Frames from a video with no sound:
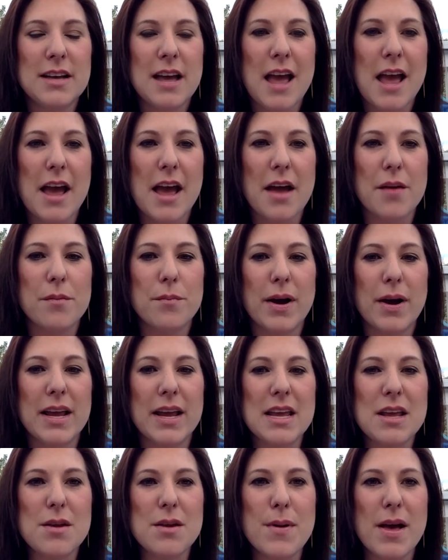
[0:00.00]
And my
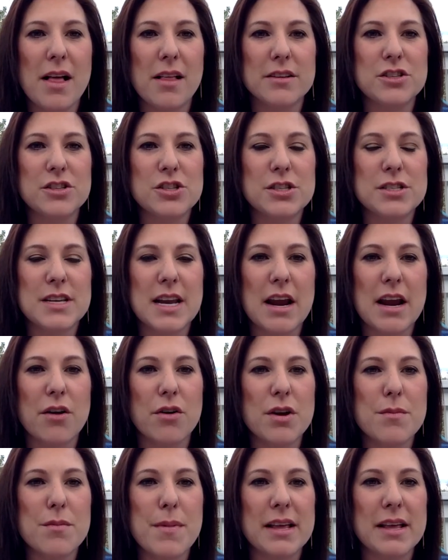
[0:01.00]
email is just
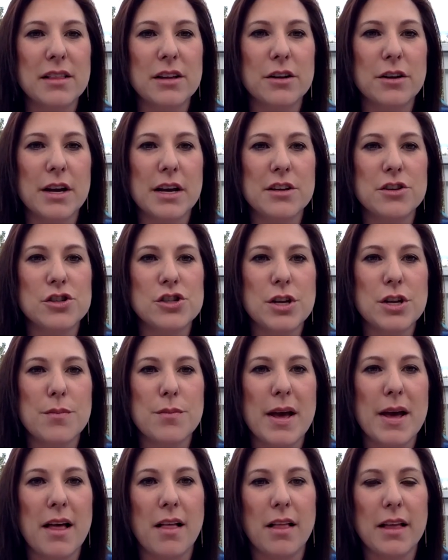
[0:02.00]
Erin Mehler at
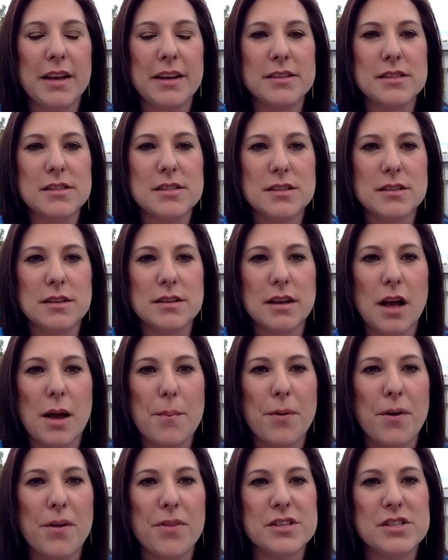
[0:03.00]
Gmail, and it's up
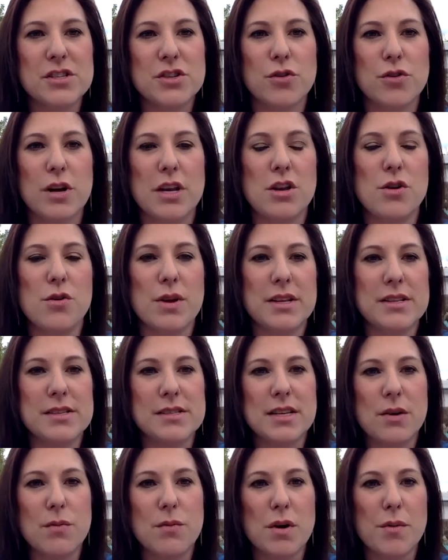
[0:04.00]
on the screen. You can
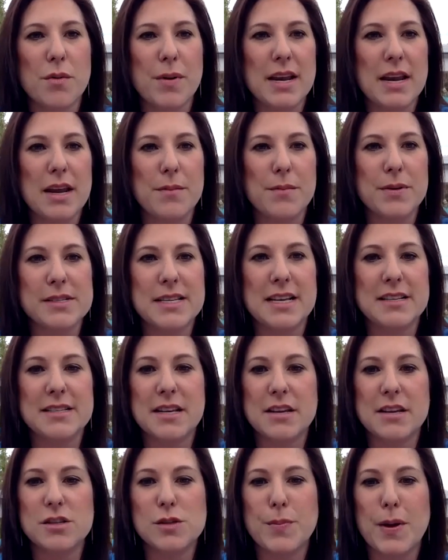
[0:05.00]
see where my name is. That's
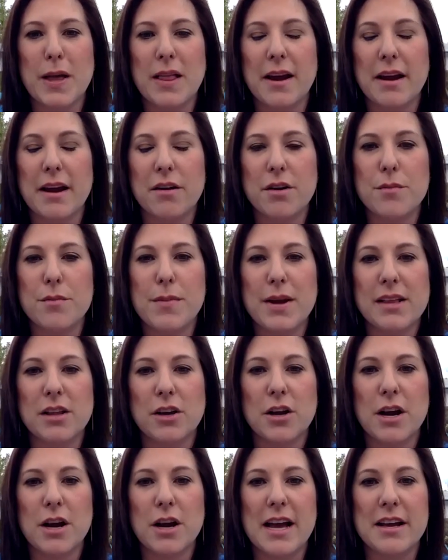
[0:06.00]
how you spell it, Erin
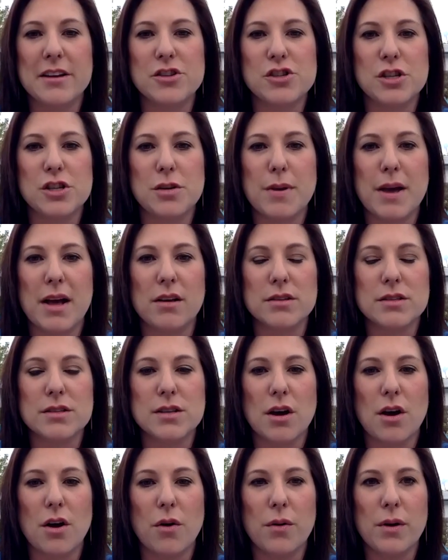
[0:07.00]
Mehler at Gmail.
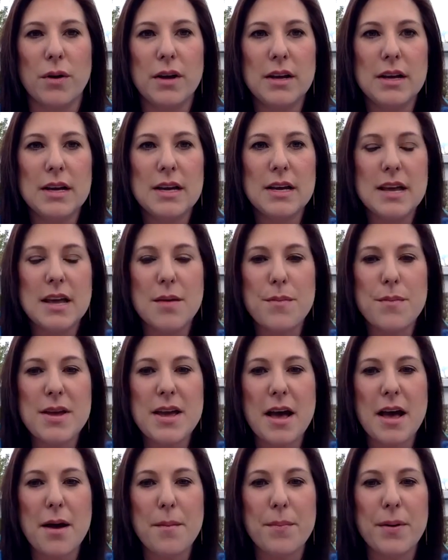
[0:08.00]
So hit me
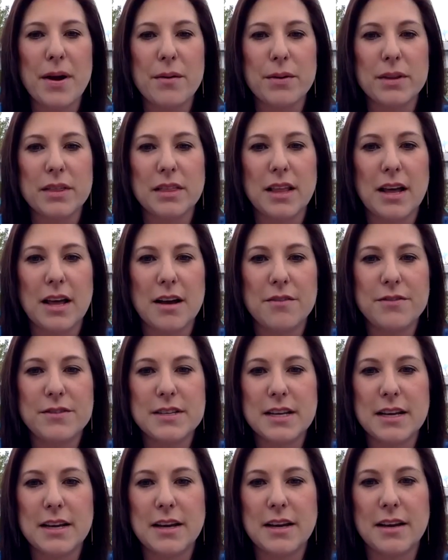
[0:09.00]
up. I would love
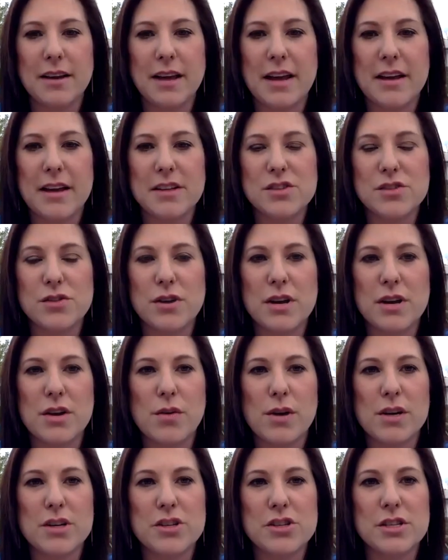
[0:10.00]
to answer any
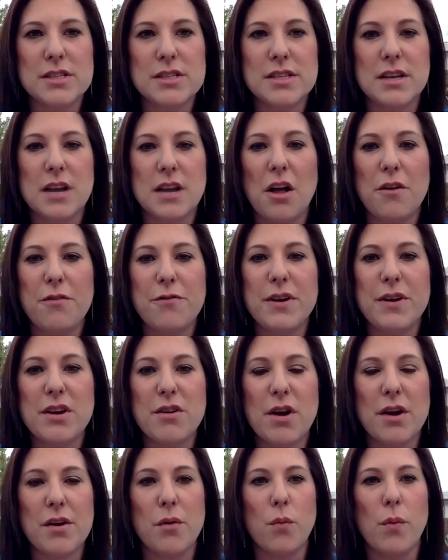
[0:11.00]
questions, and I'll
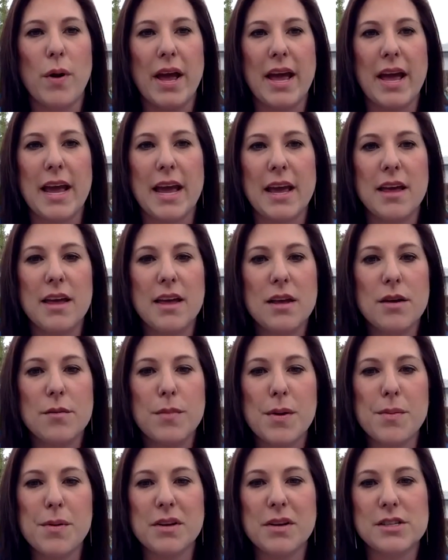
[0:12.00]
figure out a way.
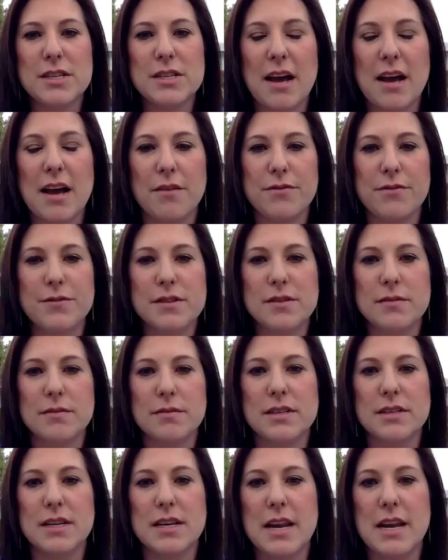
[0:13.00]
Maybe I'll just have
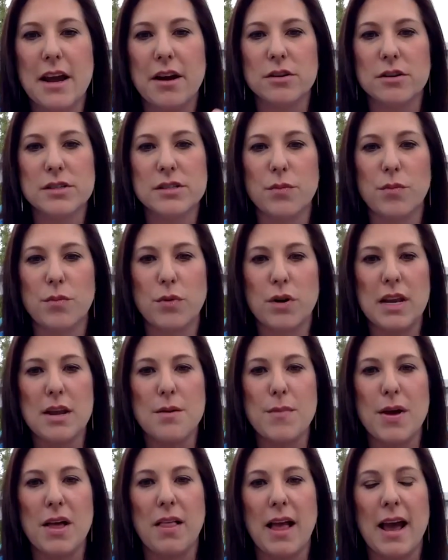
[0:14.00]
Danette or someone
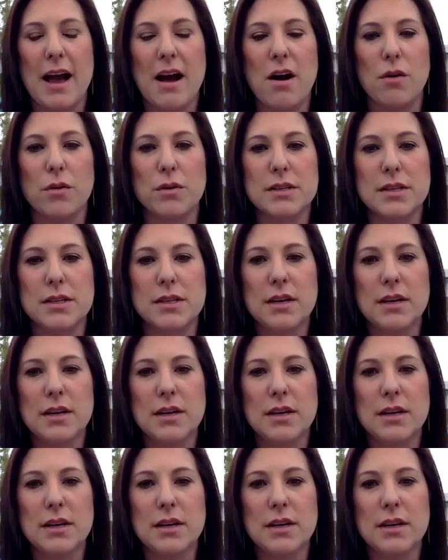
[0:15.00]
email out.